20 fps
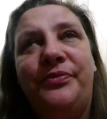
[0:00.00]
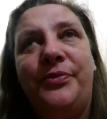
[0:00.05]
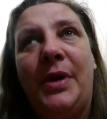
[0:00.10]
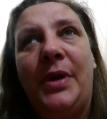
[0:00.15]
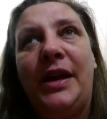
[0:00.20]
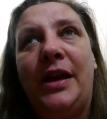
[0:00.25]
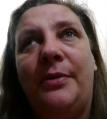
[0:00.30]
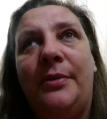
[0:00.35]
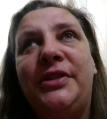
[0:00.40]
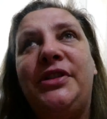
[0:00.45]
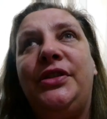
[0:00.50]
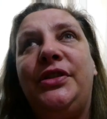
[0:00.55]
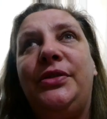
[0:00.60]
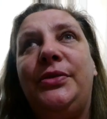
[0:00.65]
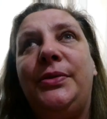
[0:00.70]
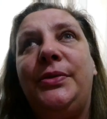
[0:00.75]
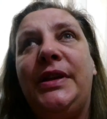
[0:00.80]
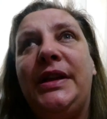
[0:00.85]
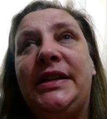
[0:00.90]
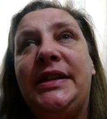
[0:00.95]
went up
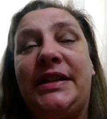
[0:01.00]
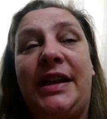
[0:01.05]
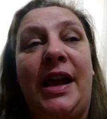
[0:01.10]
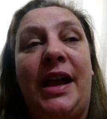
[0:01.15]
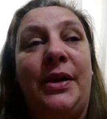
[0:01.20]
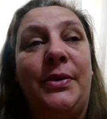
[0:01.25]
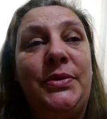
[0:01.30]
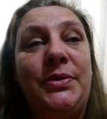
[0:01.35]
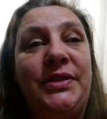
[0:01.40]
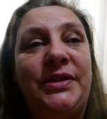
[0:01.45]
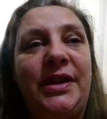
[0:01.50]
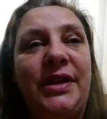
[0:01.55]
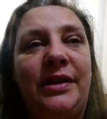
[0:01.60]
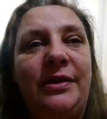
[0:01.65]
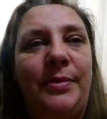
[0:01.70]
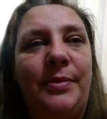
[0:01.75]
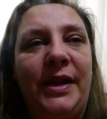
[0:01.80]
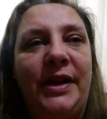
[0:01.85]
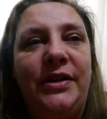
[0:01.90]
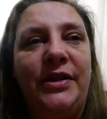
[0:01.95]
to his house
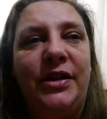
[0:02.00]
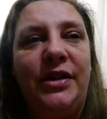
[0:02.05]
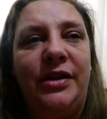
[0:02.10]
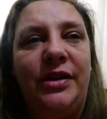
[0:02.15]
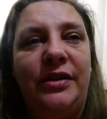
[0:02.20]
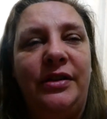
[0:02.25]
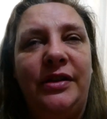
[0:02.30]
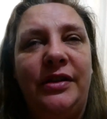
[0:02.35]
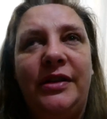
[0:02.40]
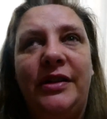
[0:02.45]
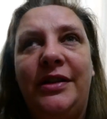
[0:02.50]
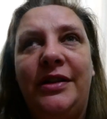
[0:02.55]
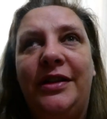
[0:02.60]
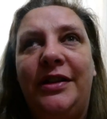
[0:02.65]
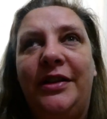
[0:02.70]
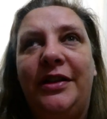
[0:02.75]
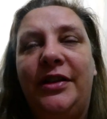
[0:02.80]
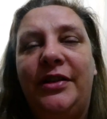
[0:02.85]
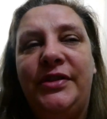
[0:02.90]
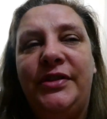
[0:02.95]
and paid her
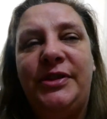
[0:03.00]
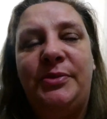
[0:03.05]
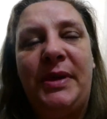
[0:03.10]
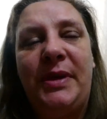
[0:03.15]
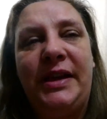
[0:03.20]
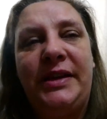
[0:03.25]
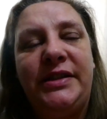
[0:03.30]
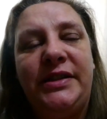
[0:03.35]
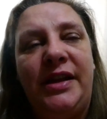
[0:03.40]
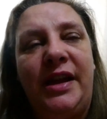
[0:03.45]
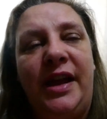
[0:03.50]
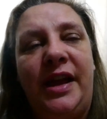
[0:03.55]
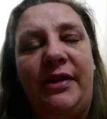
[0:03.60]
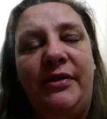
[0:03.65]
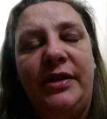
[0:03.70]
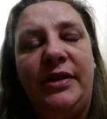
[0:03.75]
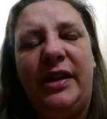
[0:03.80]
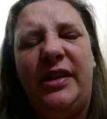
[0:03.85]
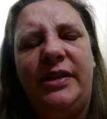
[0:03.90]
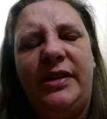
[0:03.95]
her respects
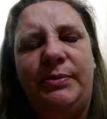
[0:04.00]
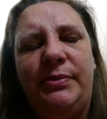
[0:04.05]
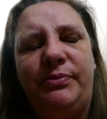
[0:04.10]
there and I think